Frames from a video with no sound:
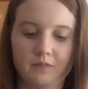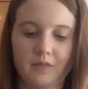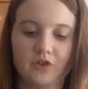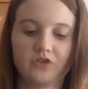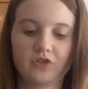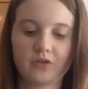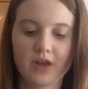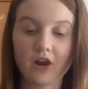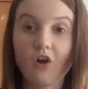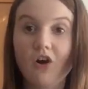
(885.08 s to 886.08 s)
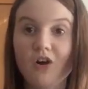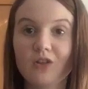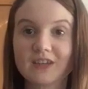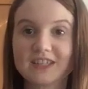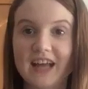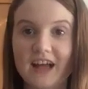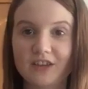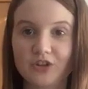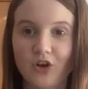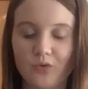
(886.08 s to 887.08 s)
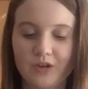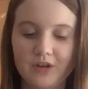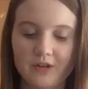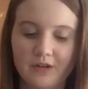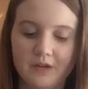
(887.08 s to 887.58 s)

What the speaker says: Make sure we get all the salad coated.